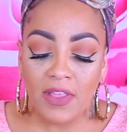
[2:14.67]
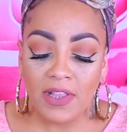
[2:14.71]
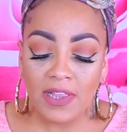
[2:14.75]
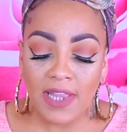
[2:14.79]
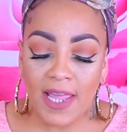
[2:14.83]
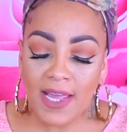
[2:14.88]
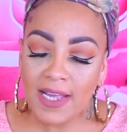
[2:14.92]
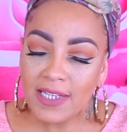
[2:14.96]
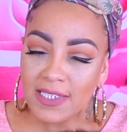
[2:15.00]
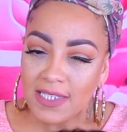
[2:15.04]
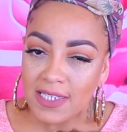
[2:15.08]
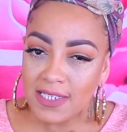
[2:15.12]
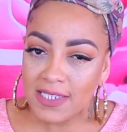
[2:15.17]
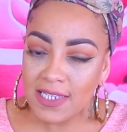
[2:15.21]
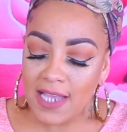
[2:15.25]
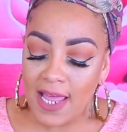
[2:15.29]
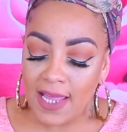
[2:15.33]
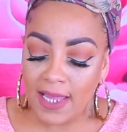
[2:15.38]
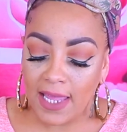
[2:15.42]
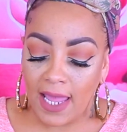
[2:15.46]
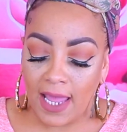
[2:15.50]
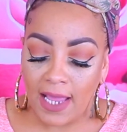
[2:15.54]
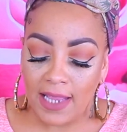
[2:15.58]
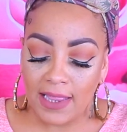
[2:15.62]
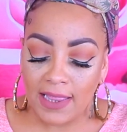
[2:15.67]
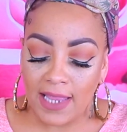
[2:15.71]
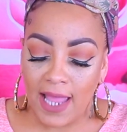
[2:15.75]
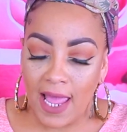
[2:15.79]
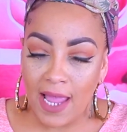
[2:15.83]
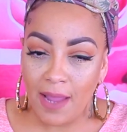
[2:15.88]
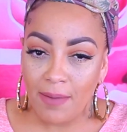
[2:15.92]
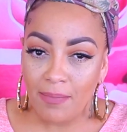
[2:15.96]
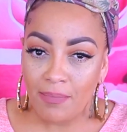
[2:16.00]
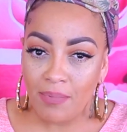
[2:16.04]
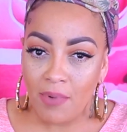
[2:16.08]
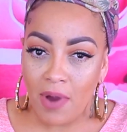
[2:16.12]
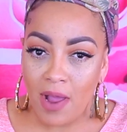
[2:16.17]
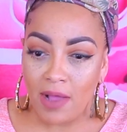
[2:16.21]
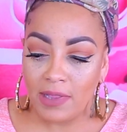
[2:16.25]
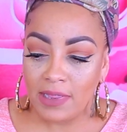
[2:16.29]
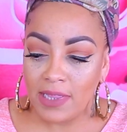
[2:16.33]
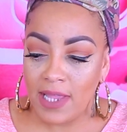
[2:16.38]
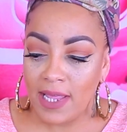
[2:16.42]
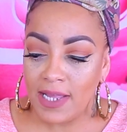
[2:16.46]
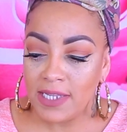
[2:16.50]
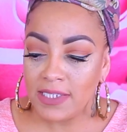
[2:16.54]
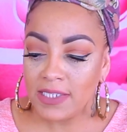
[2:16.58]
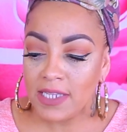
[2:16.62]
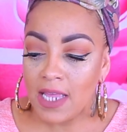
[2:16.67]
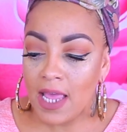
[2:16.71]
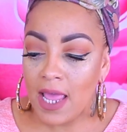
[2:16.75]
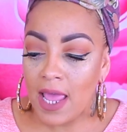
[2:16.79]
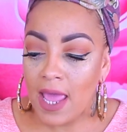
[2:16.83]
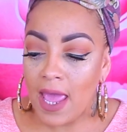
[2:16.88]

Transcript: The lace is like a light brown lace